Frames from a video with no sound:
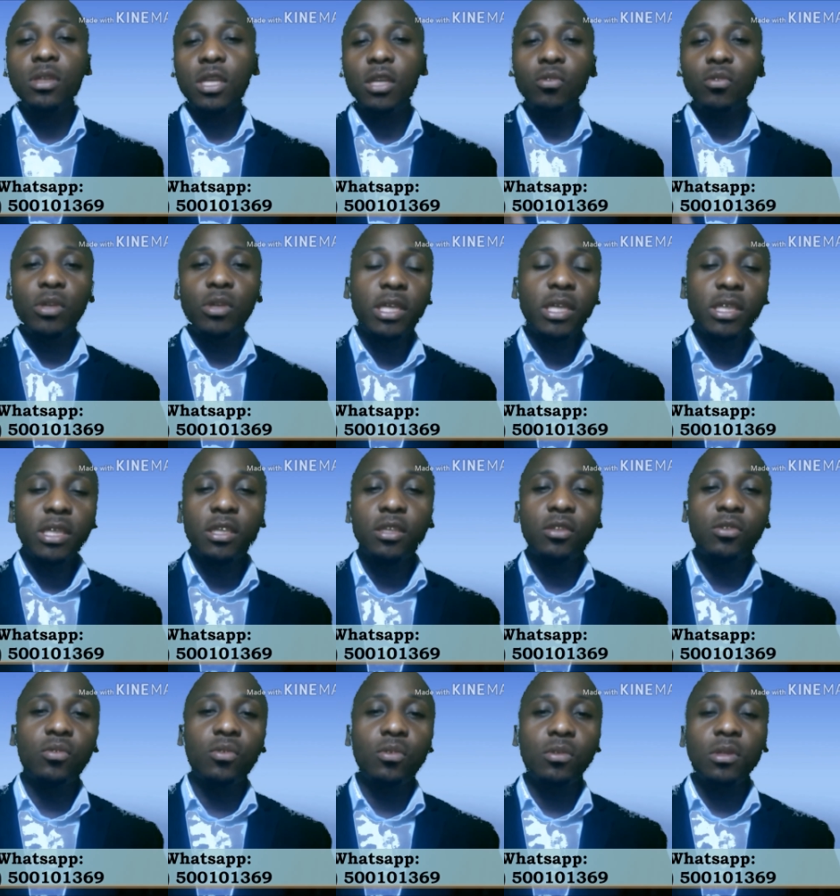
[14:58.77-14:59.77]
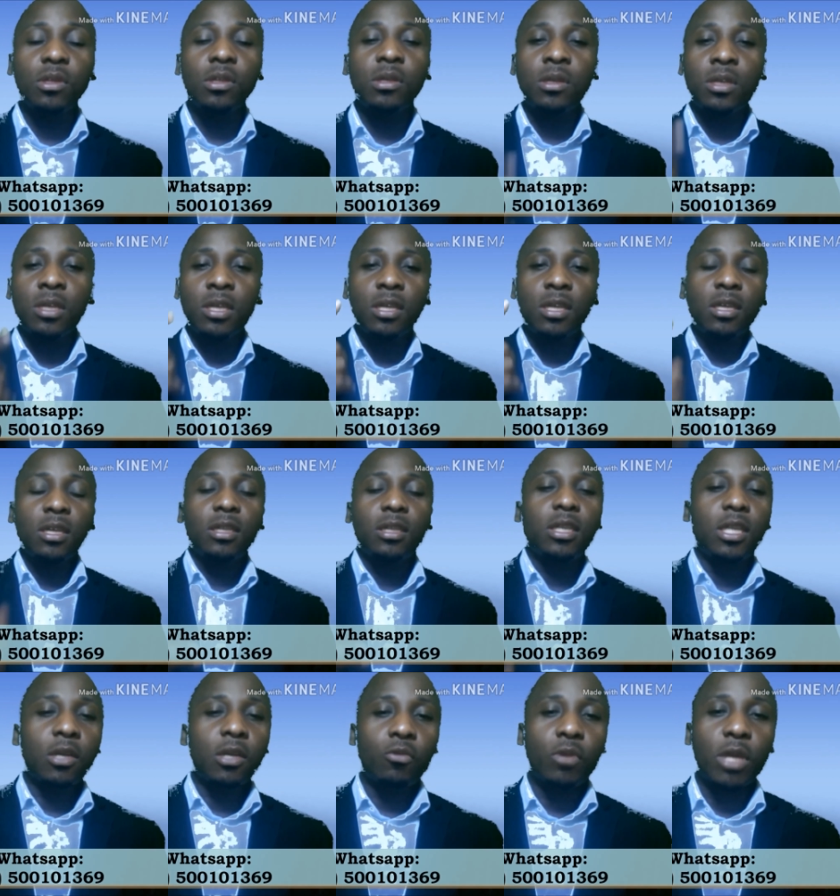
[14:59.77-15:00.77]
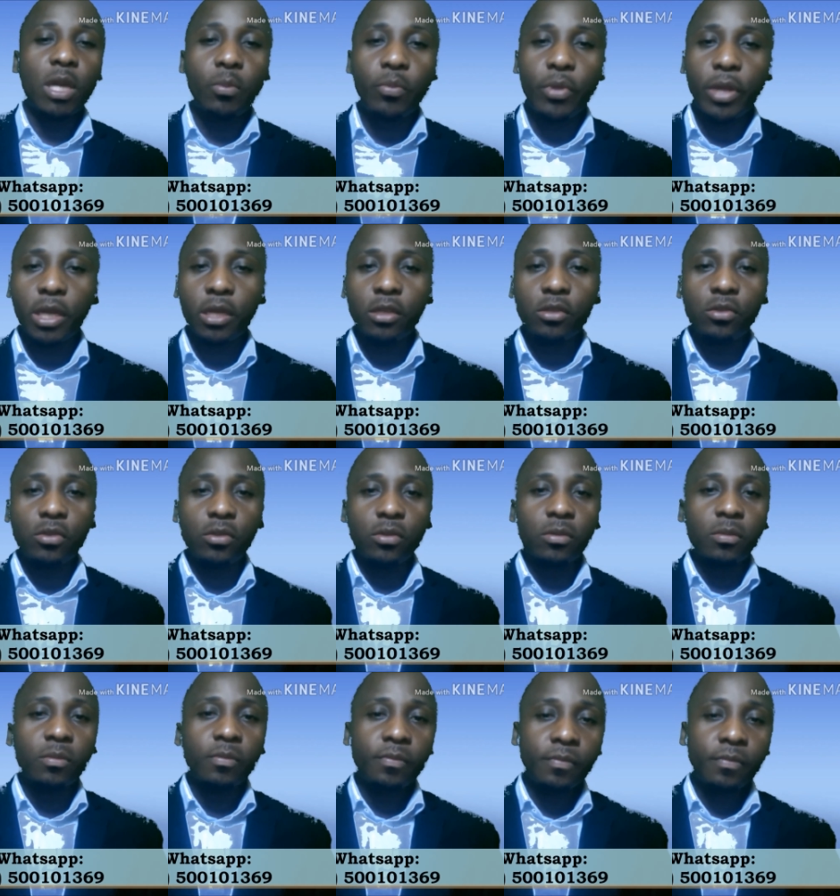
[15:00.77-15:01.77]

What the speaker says: the location is good, then we are bringing it to you.